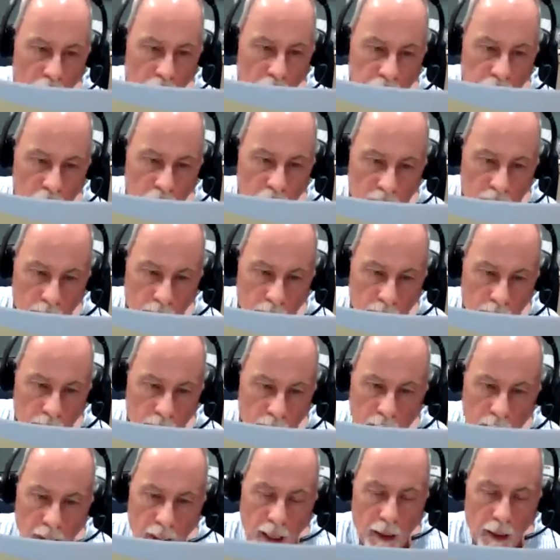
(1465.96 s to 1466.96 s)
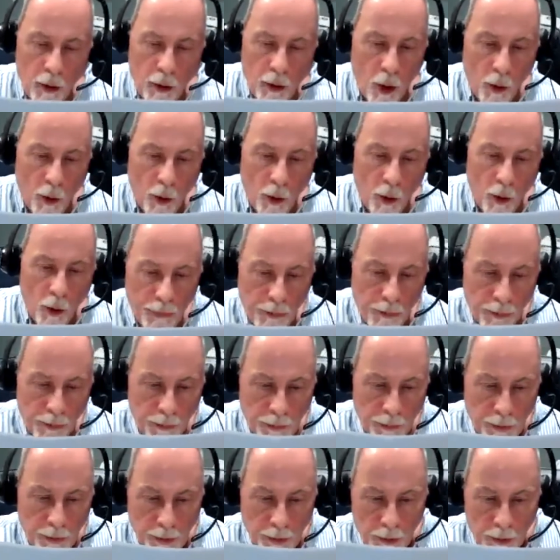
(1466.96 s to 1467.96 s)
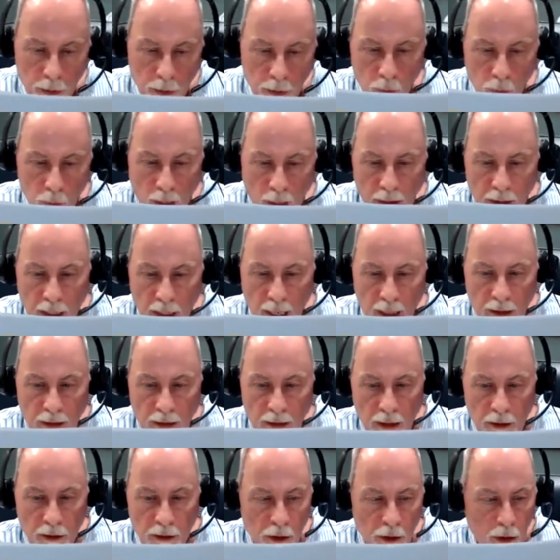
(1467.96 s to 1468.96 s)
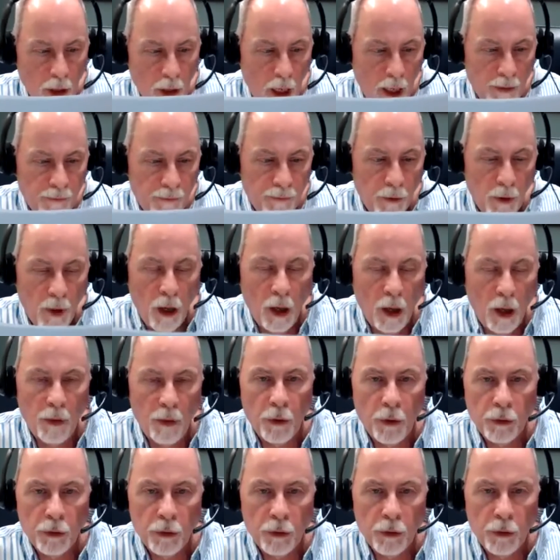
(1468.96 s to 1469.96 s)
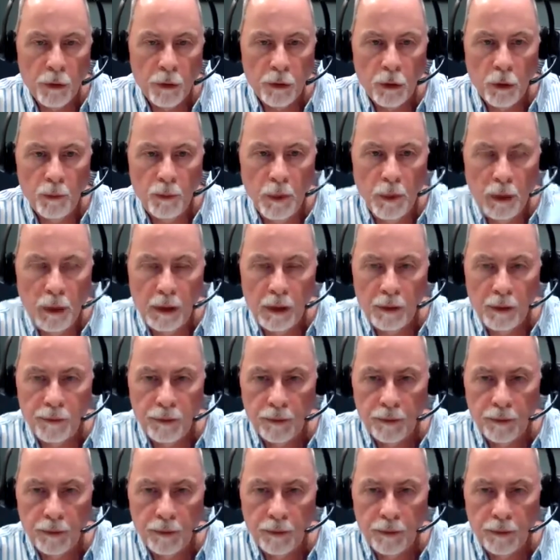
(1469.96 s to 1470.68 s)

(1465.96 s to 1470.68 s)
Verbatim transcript: system and open direct access God for all those who believe.